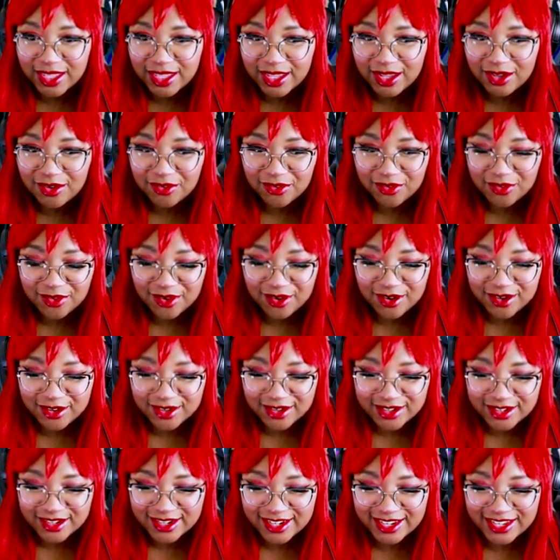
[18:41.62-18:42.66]
the long Eeyore
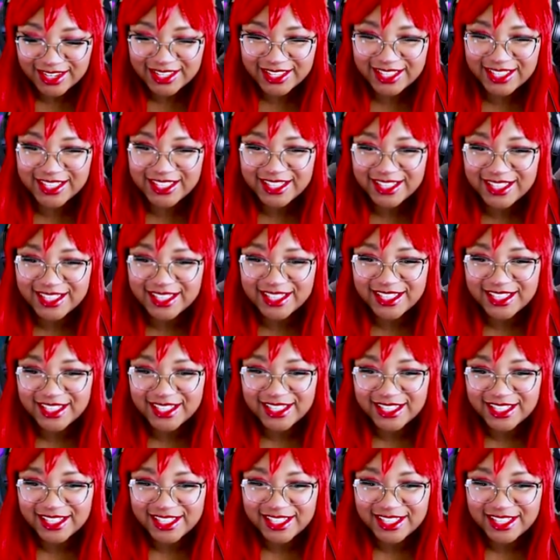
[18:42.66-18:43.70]
face and
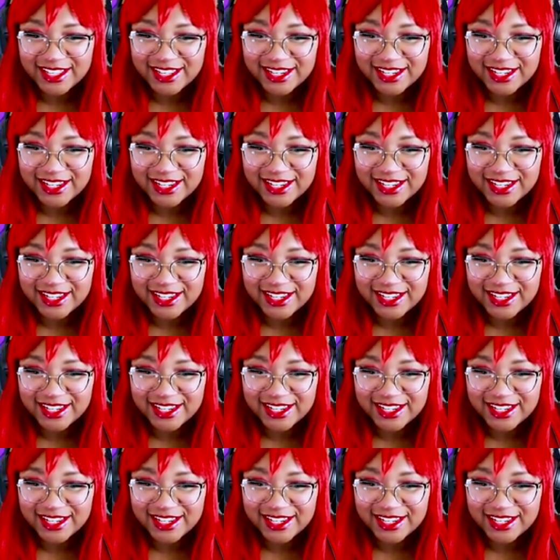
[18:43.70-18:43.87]
body?